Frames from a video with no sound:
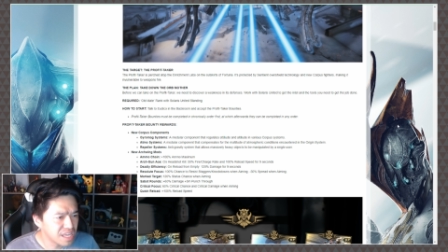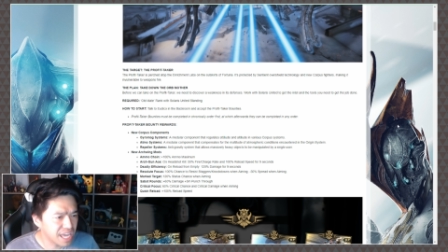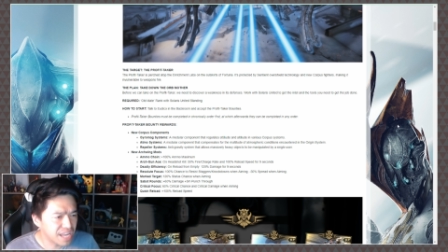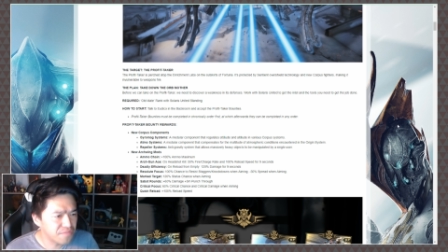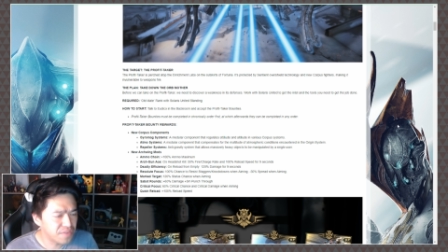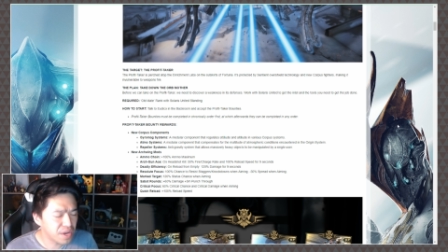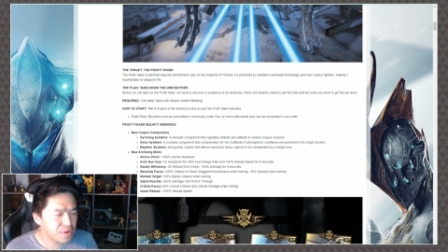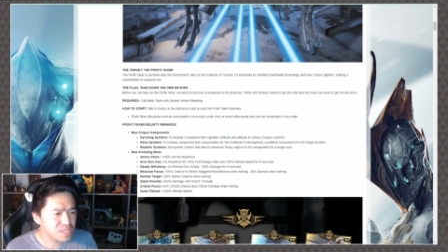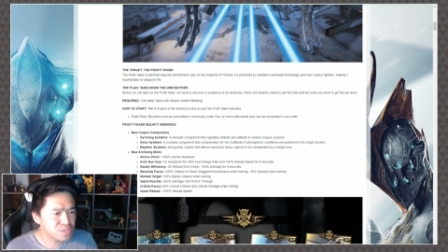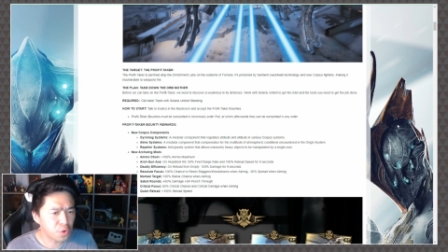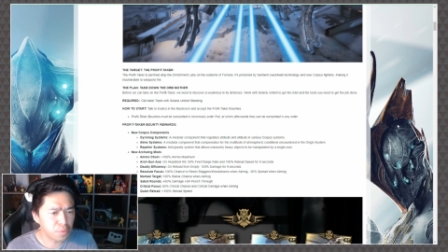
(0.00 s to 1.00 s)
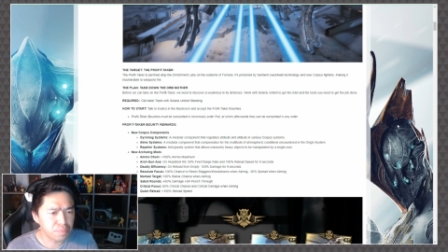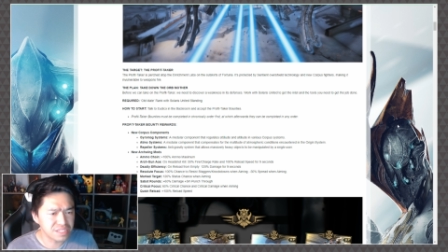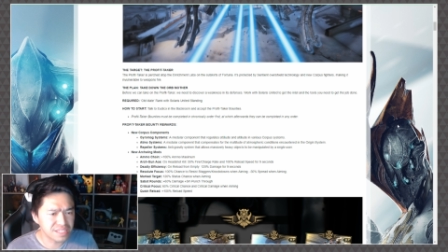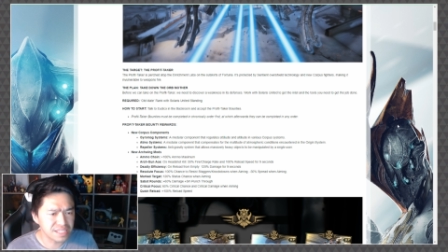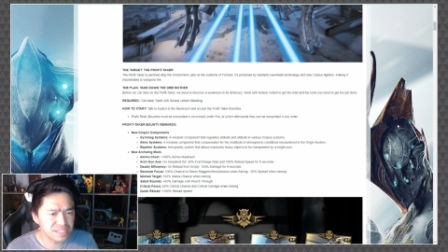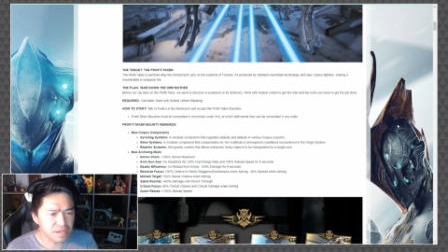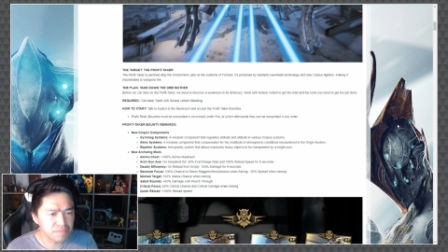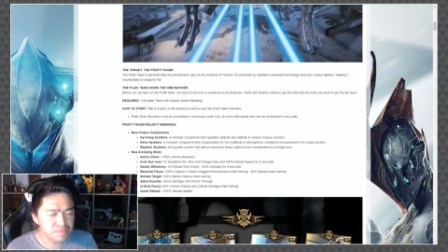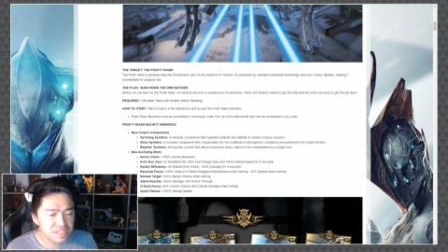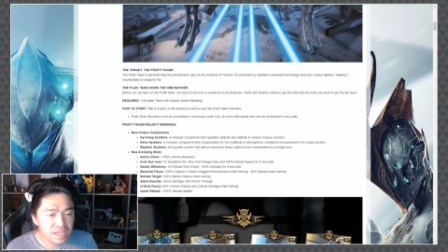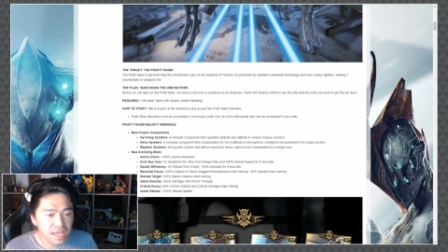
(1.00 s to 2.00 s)
in various corpus
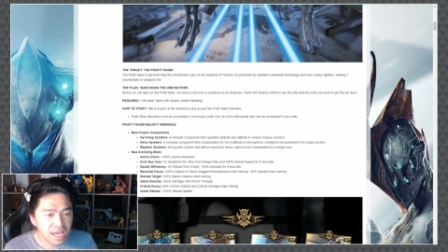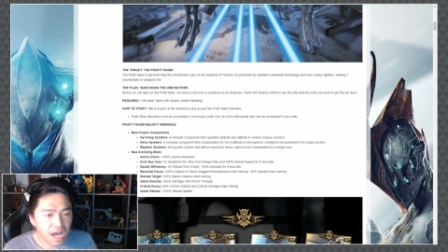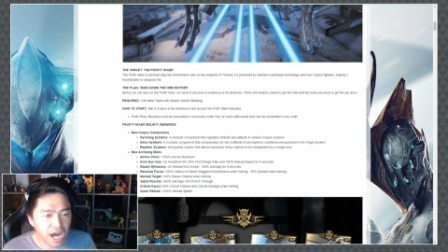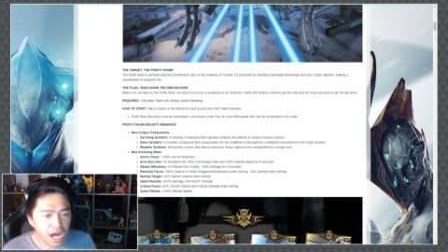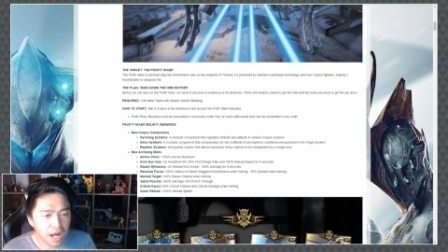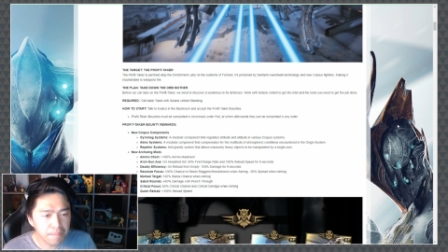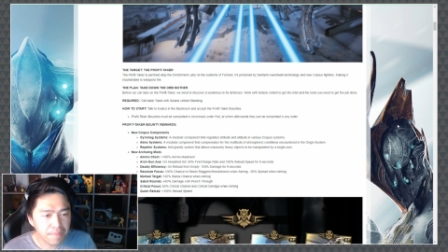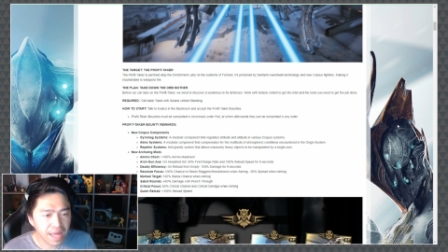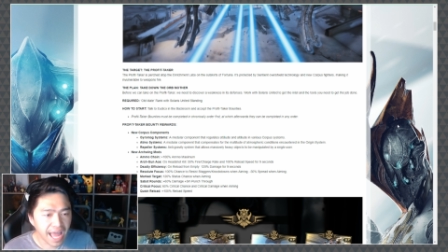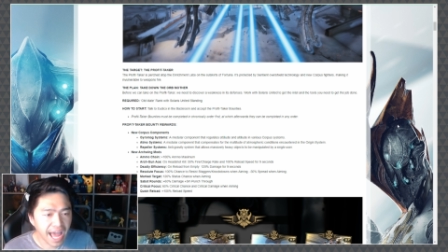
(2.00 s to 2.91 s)
systems um,